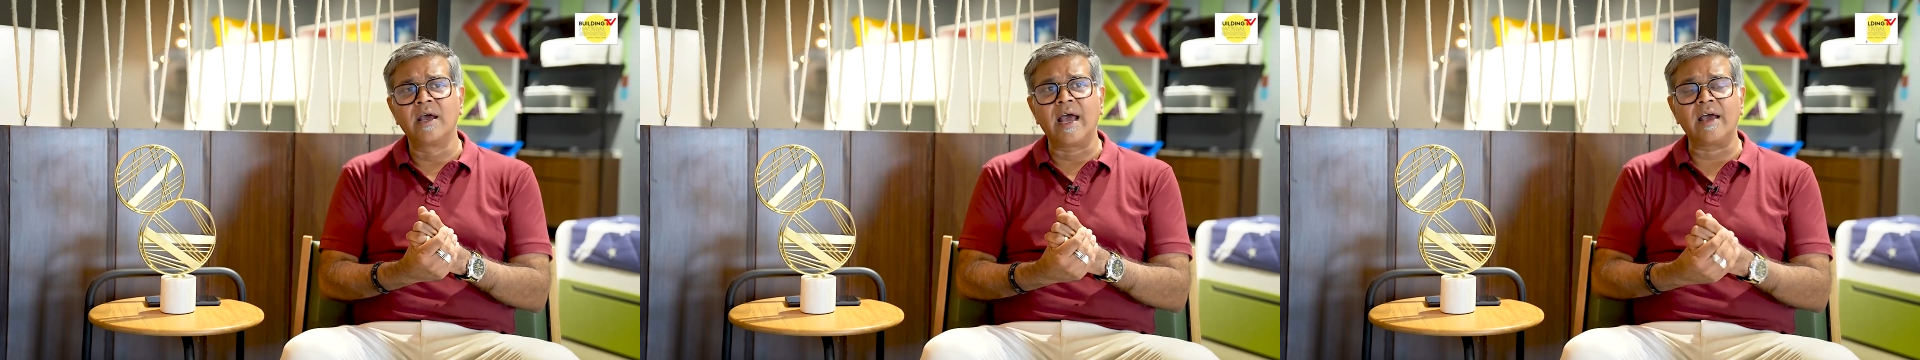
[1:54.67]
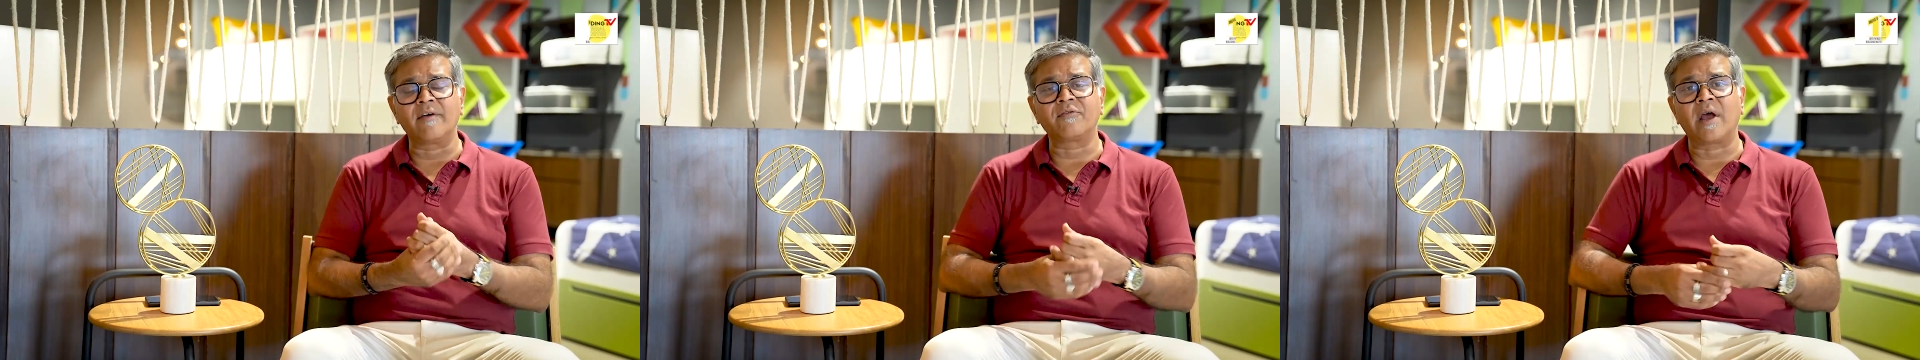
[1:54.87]

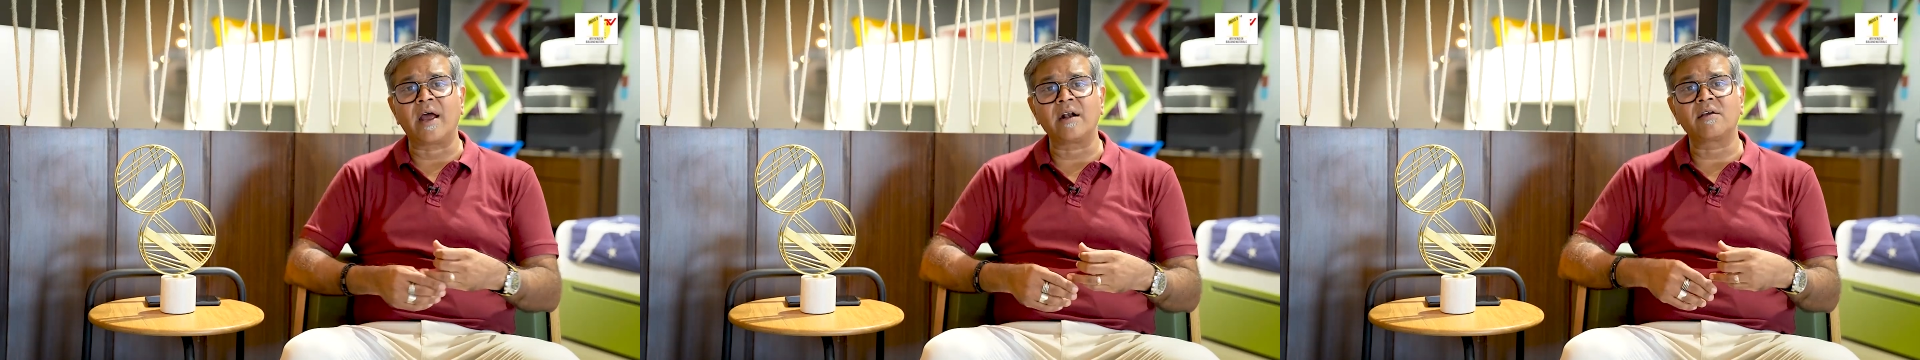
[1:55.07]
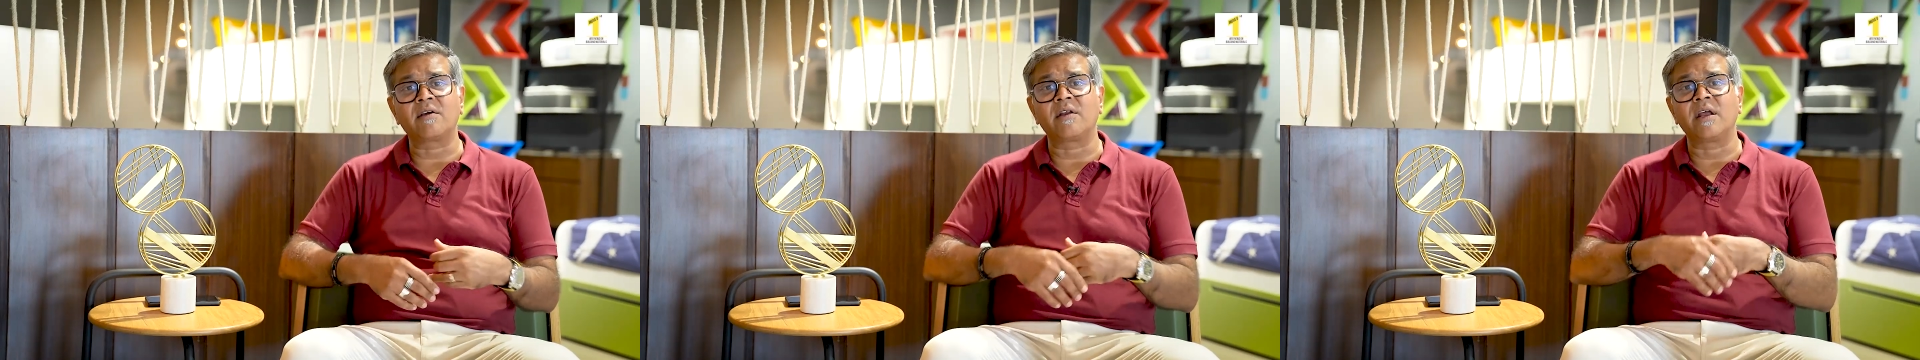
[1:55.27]
have
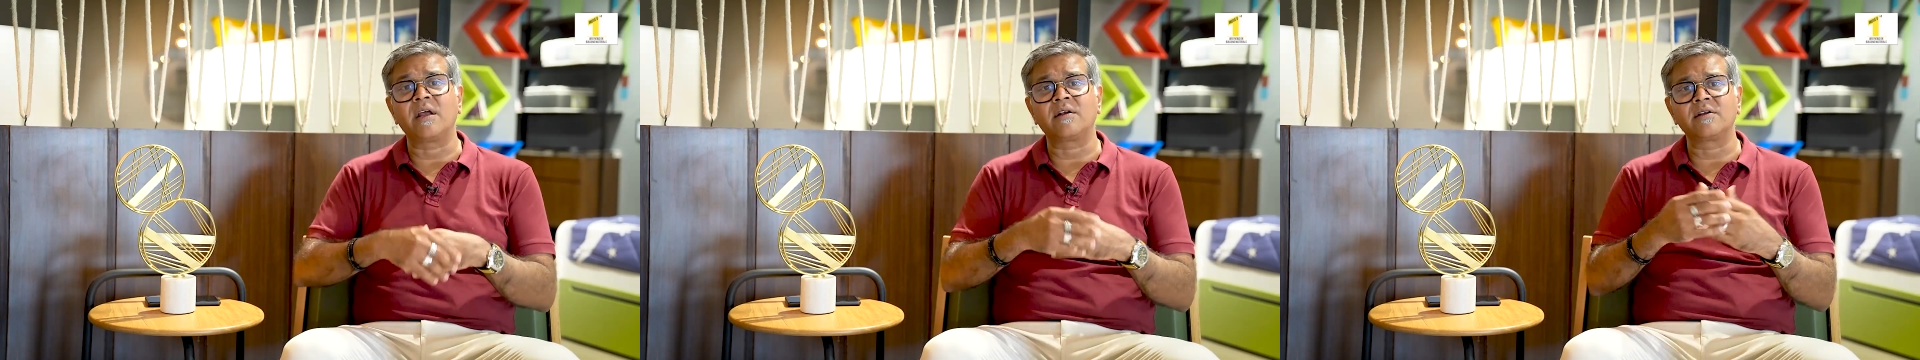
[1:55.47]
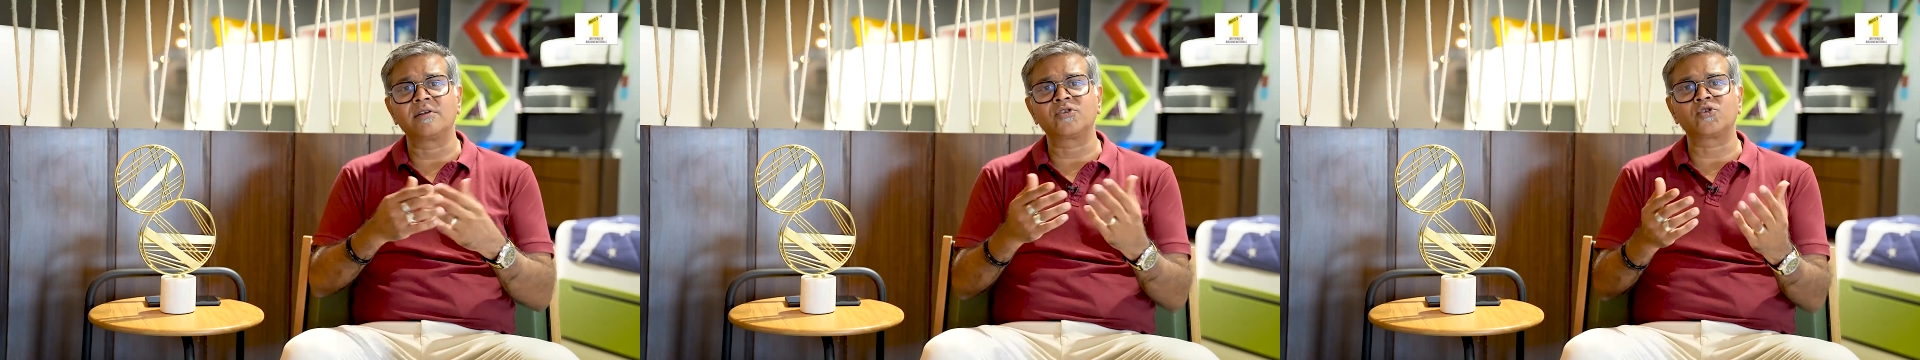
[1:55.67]
had
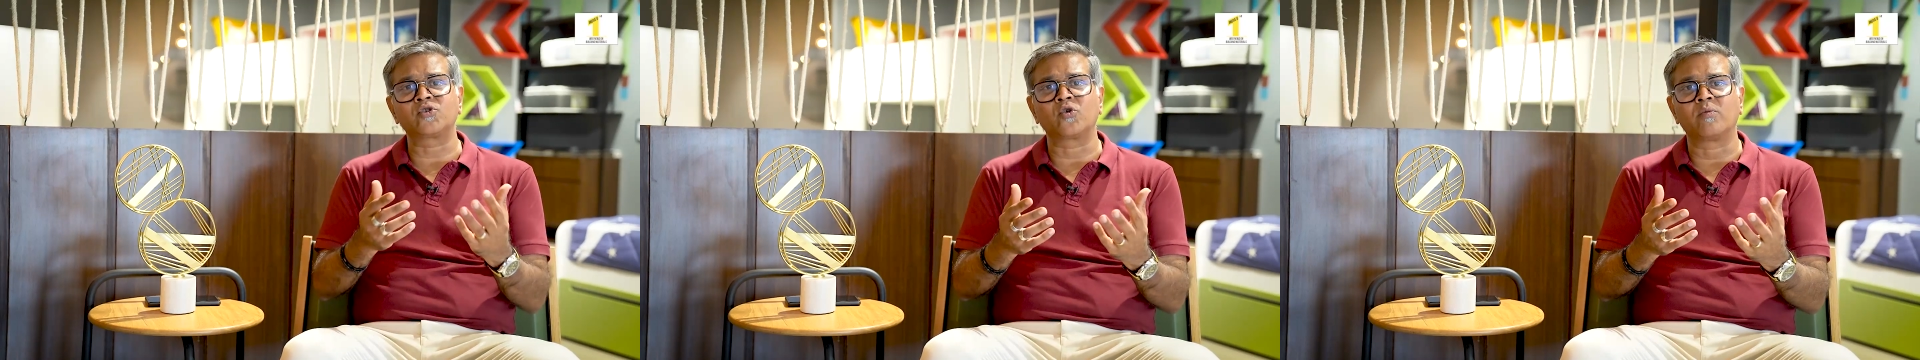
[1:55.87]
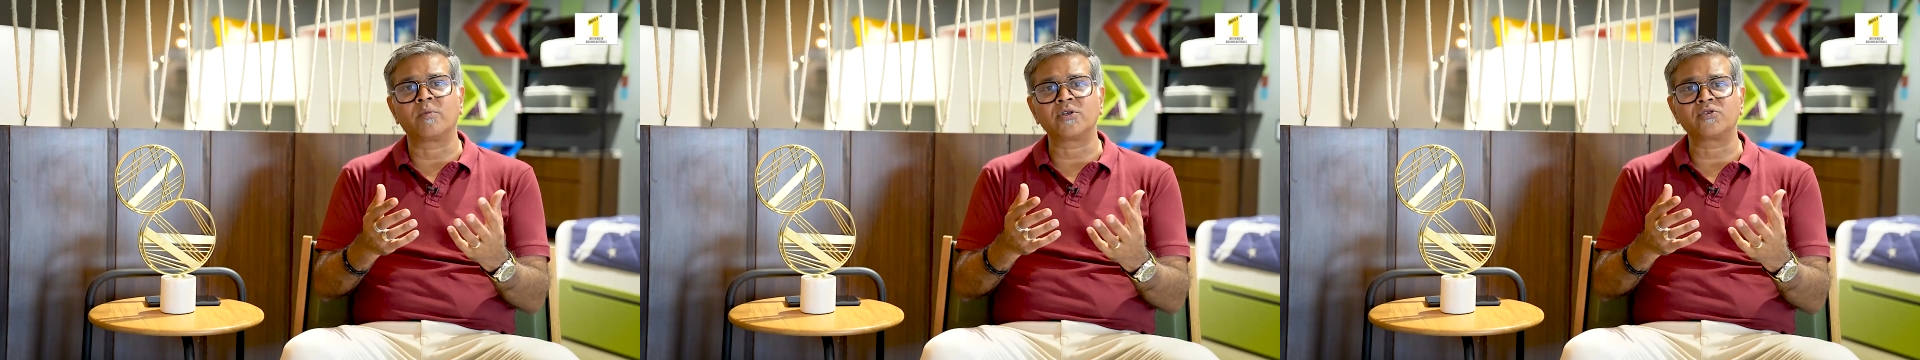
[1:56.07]
created
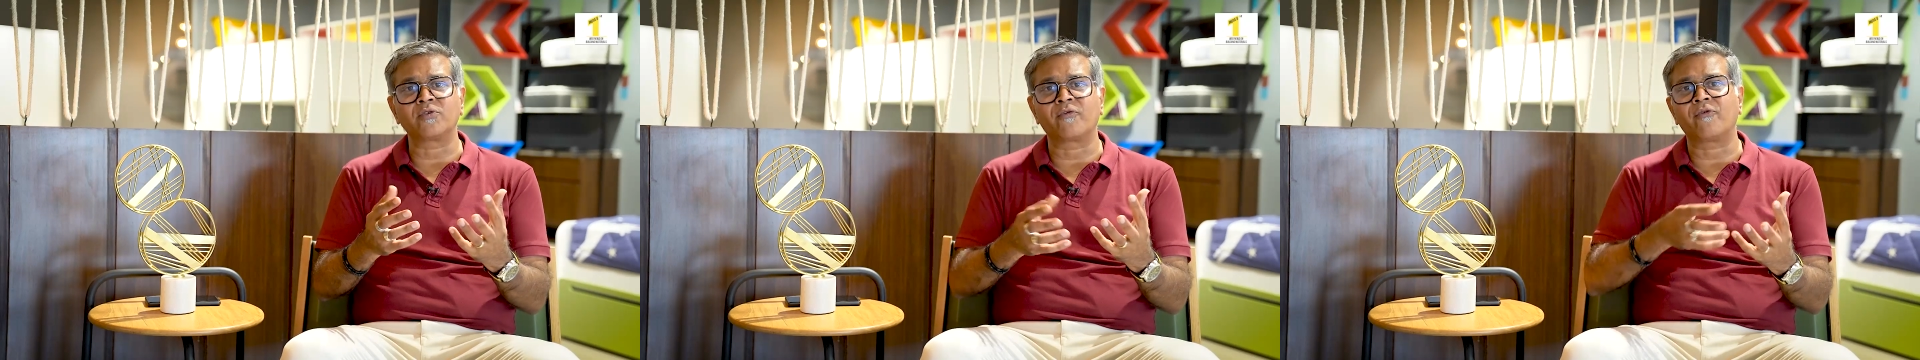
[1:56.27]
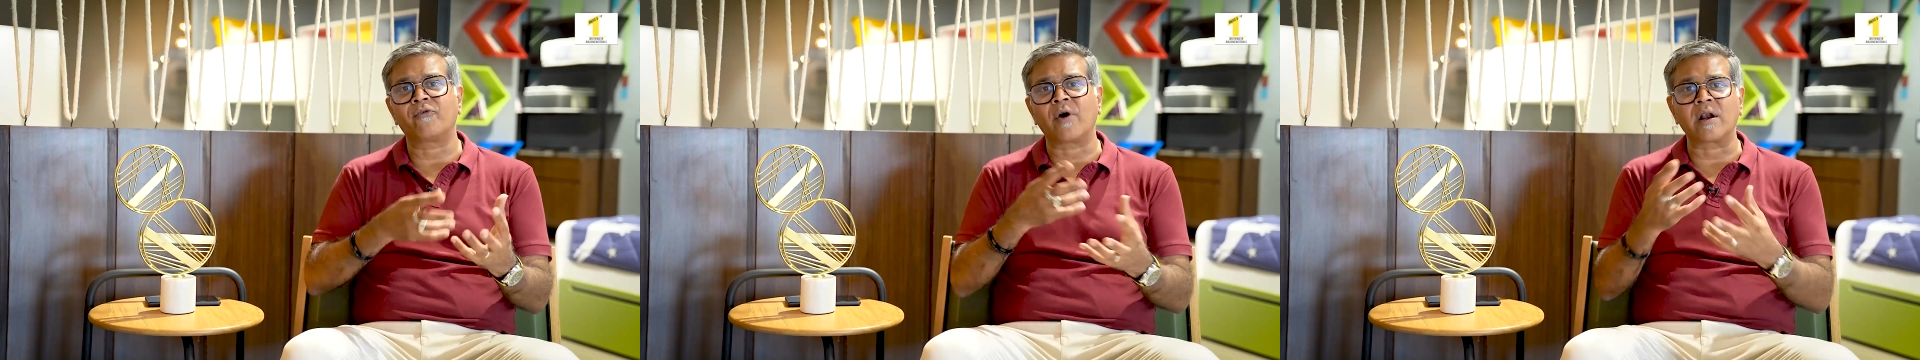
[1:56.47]
so much
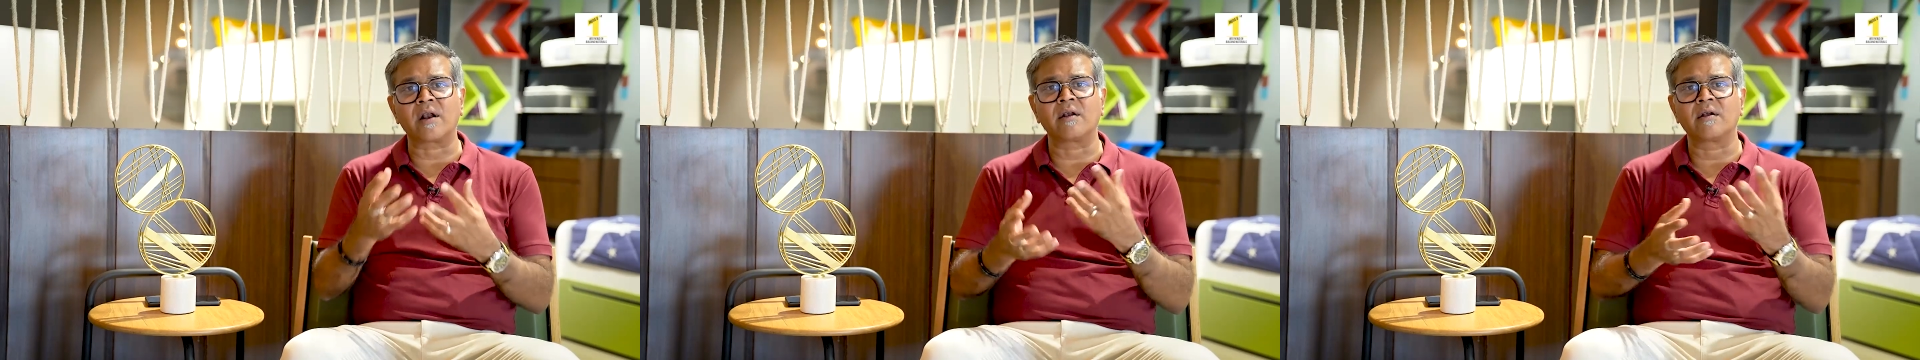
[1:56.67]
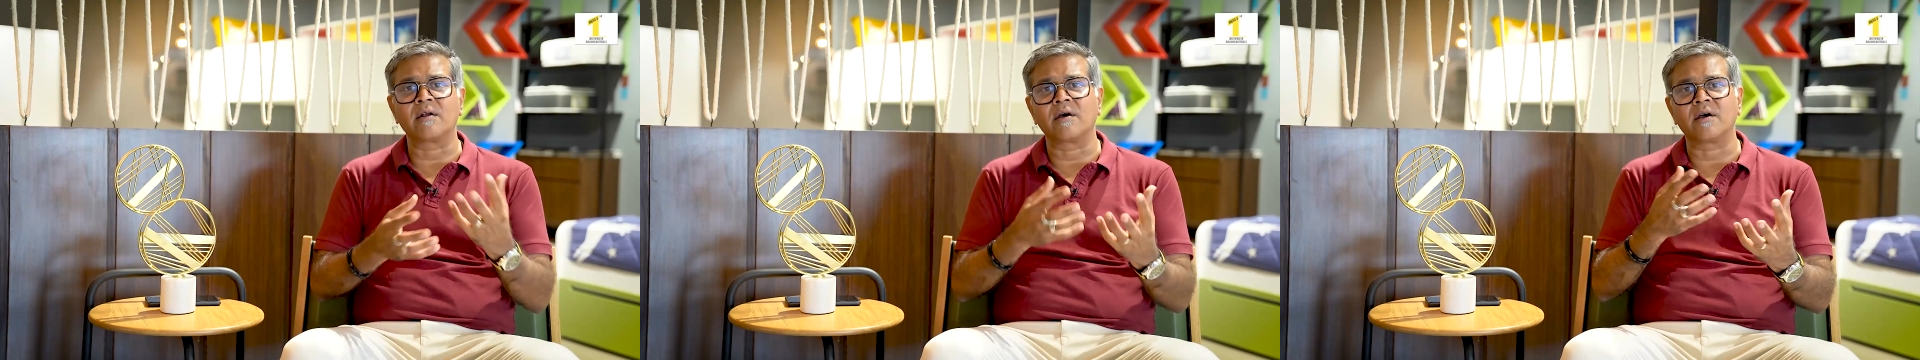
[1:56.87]
of
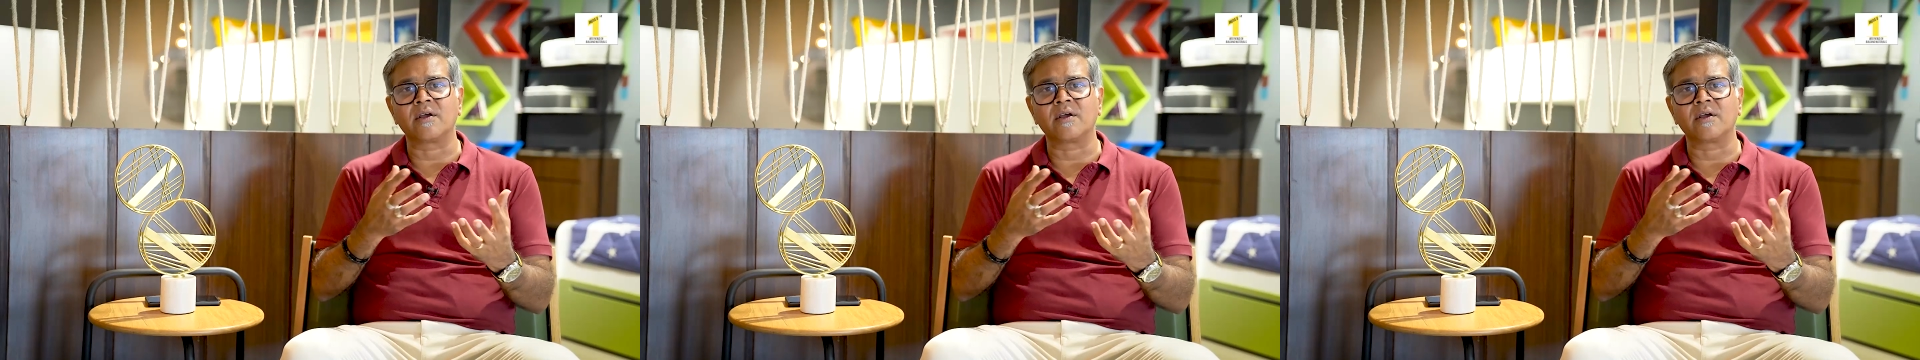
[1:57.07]
fun,